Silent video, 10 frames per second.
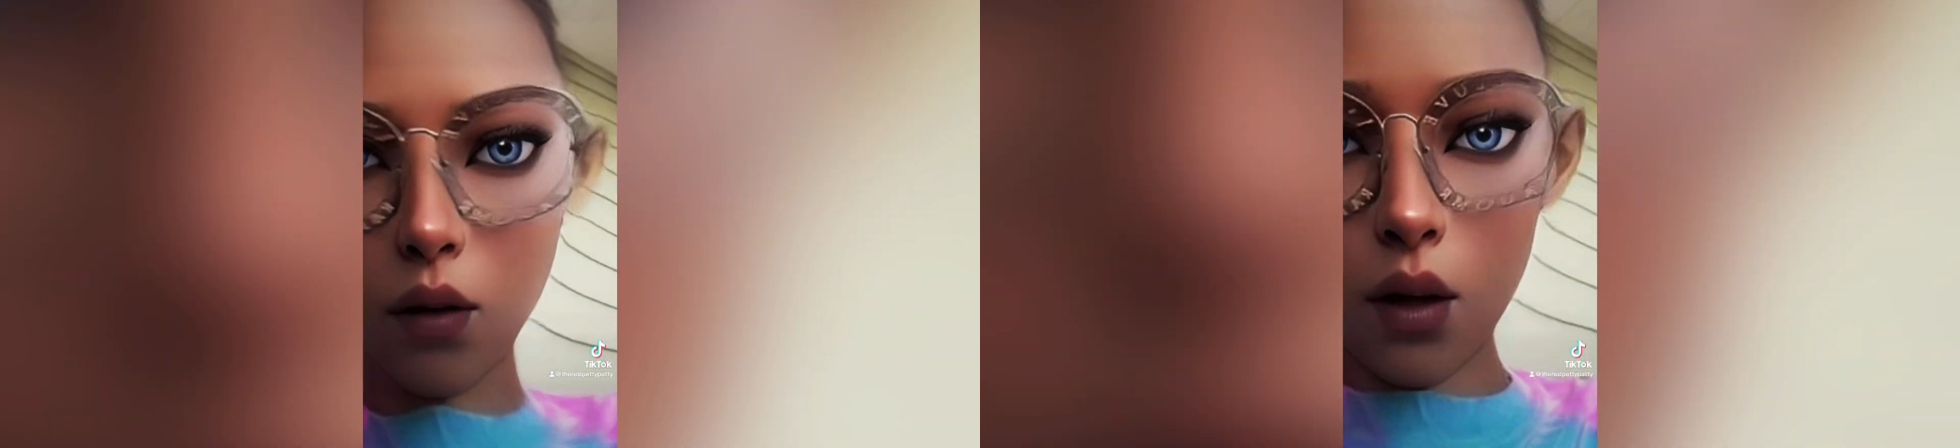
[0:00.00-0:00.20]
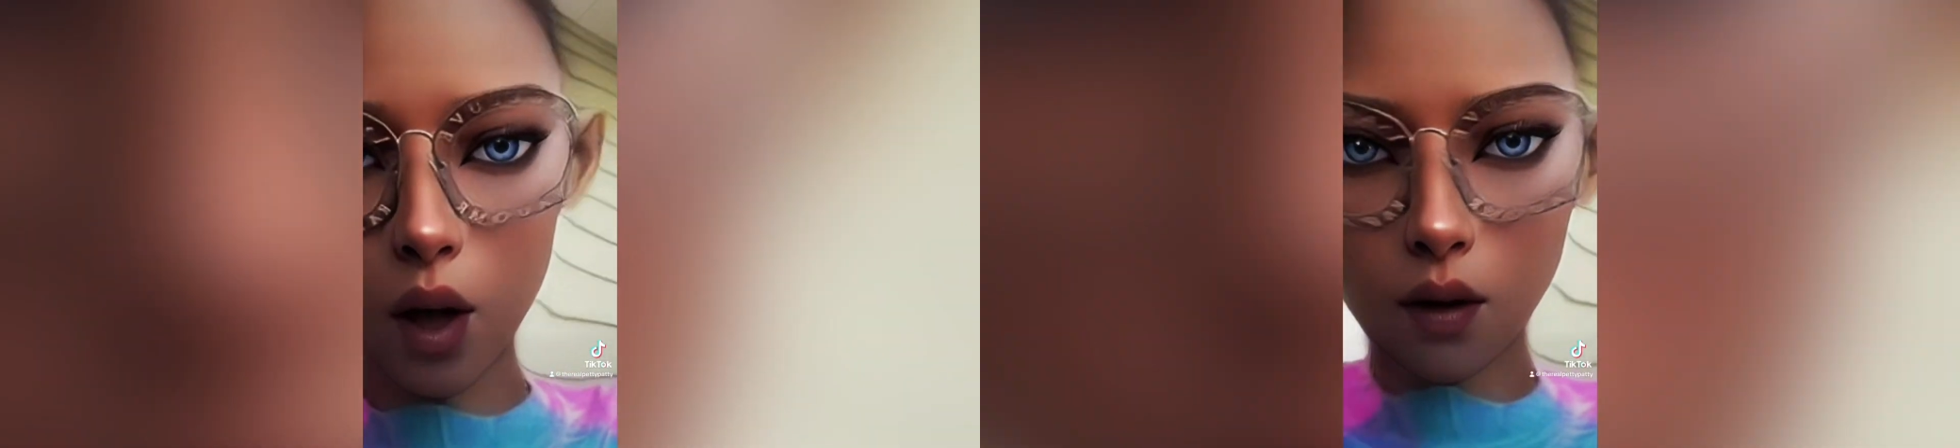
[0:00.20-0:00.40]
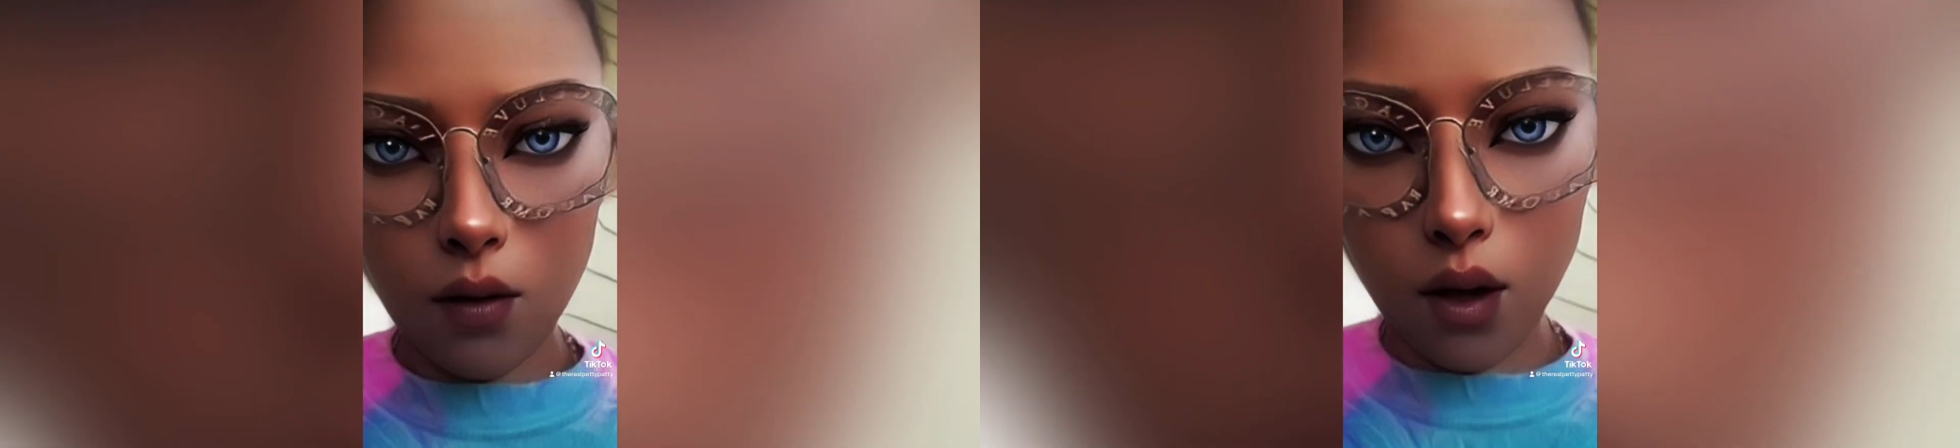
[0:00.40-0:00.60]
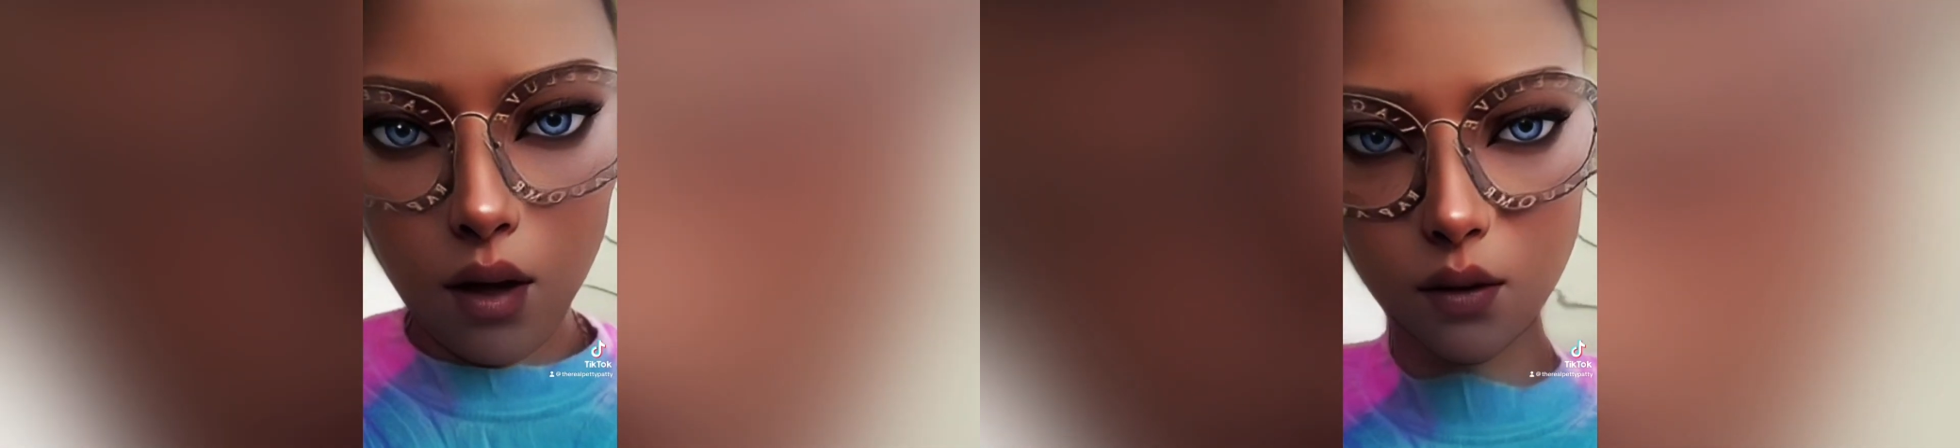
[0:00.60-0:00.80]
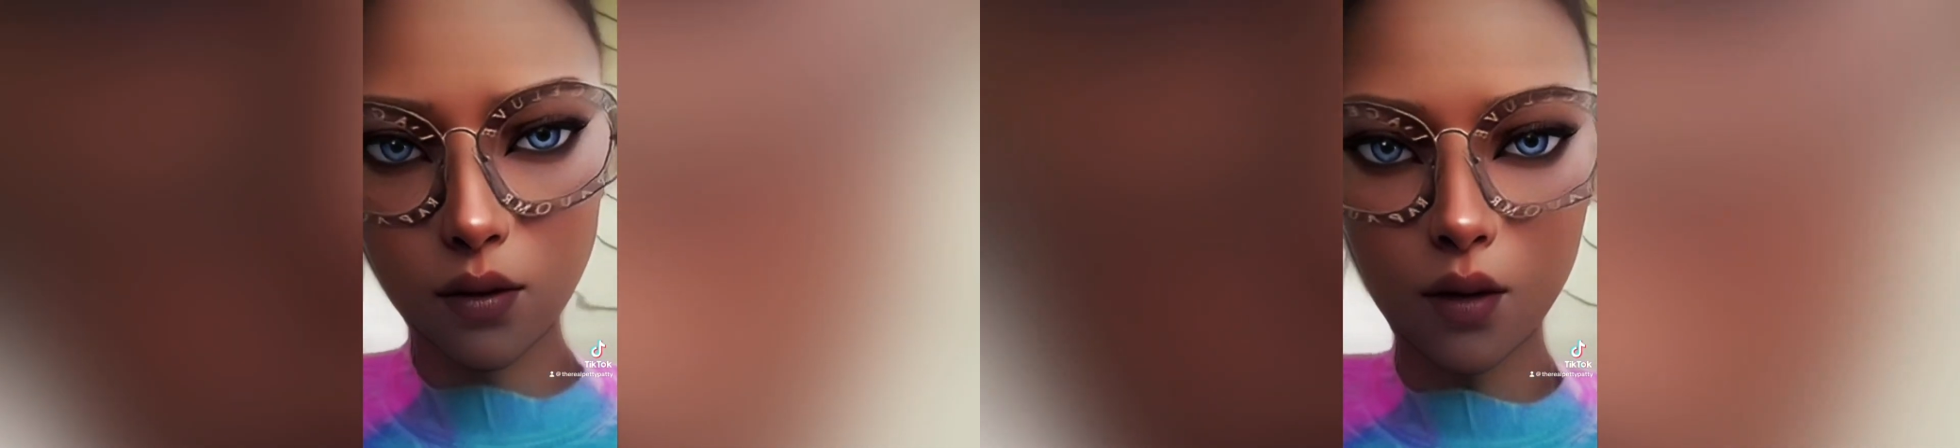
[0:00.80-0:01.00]
Don't
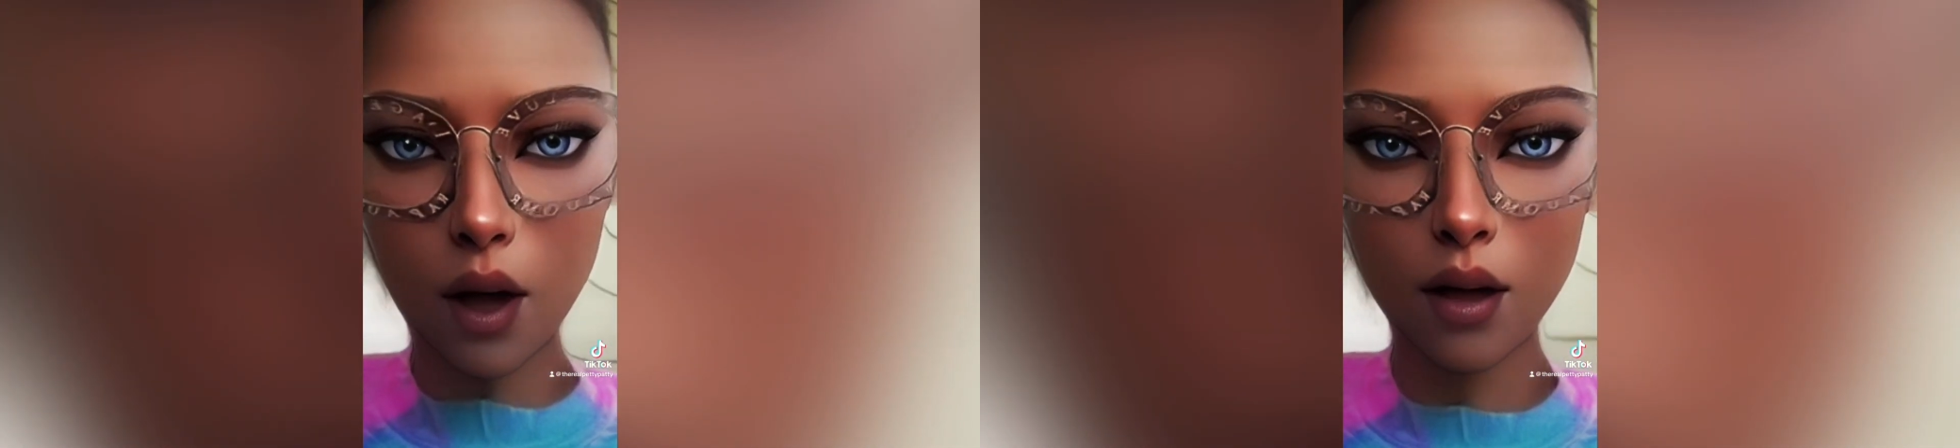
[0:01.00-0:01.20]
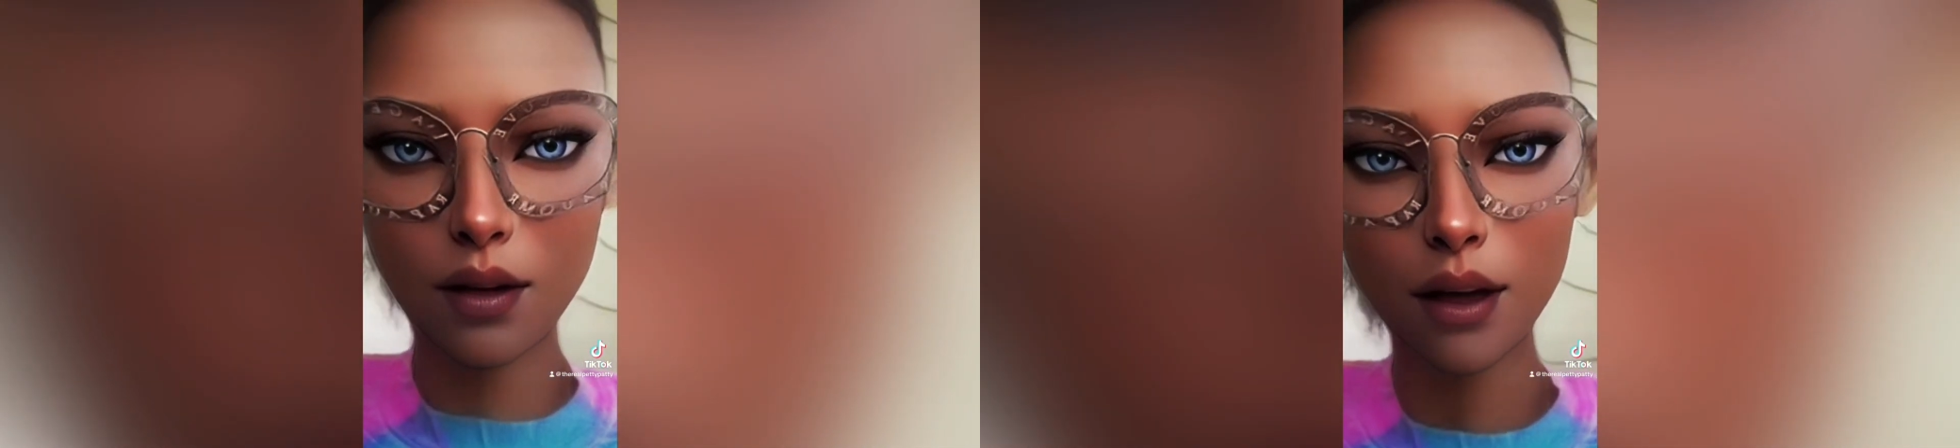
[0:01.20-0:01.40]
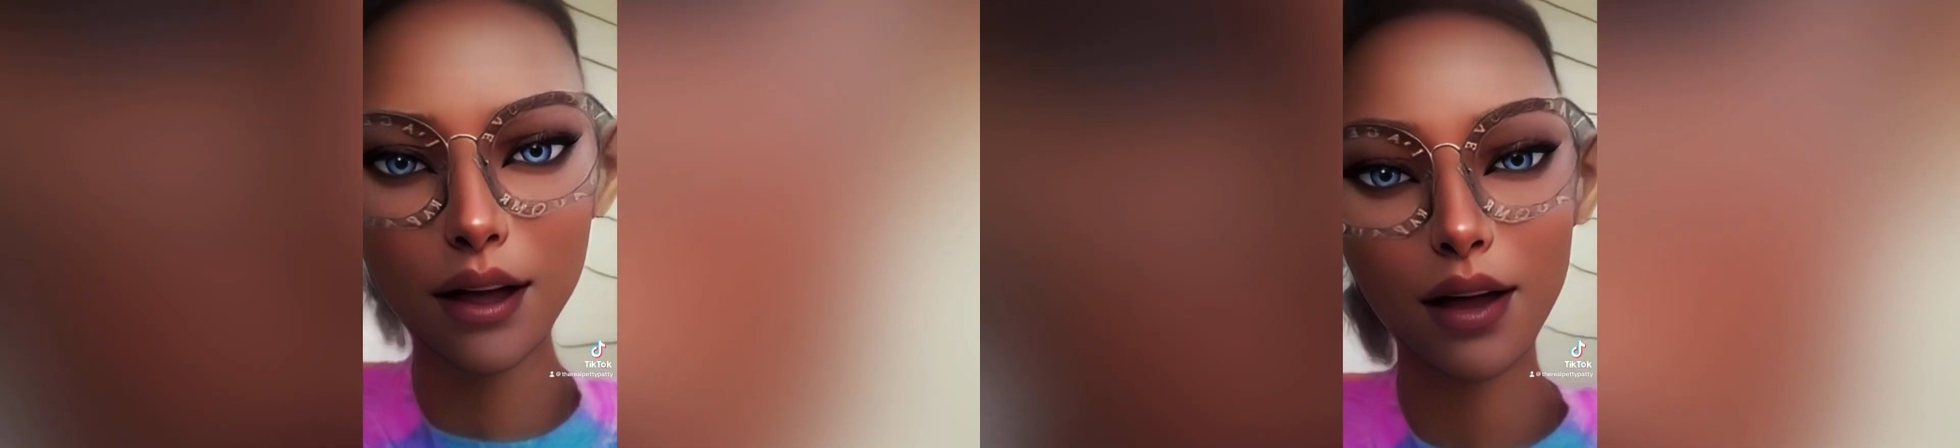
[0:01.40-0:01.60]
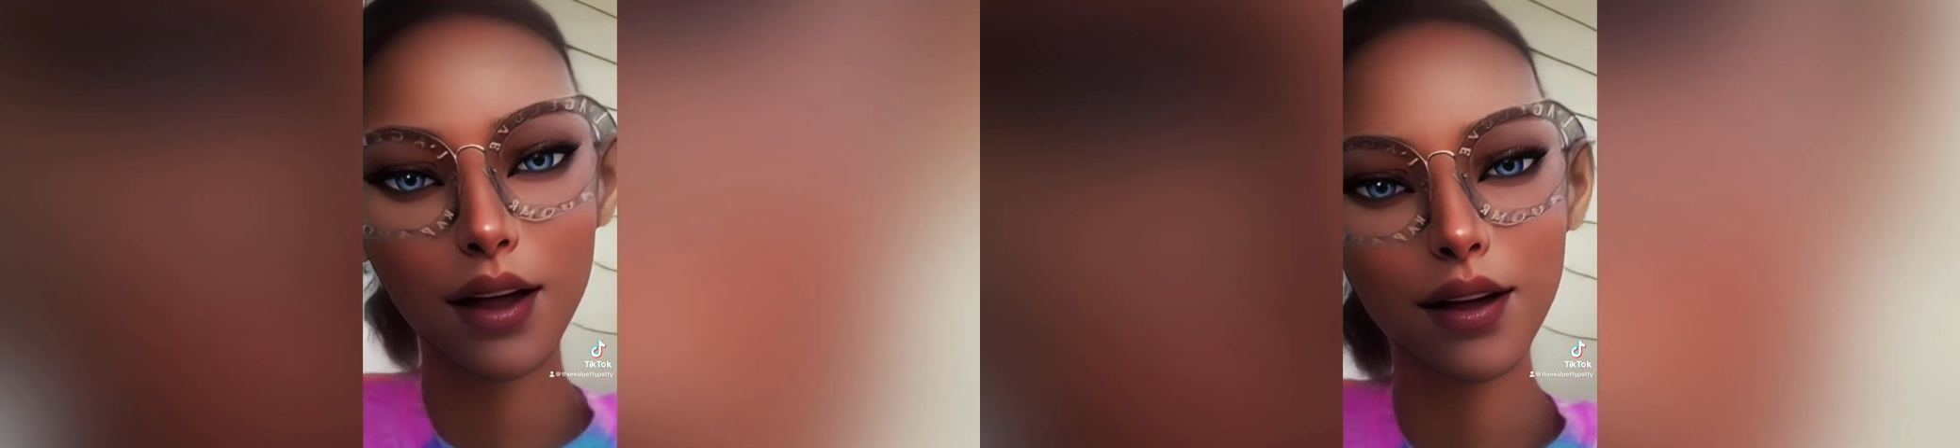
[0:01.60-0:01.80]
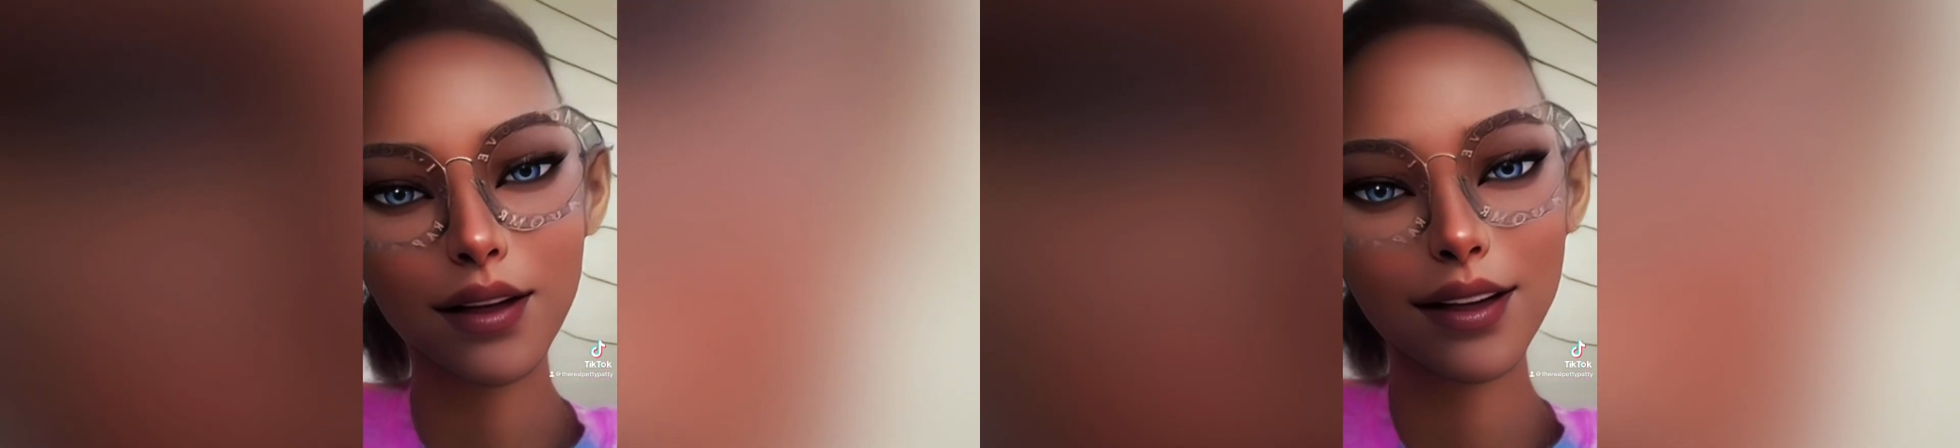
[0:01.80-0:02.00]
you think that is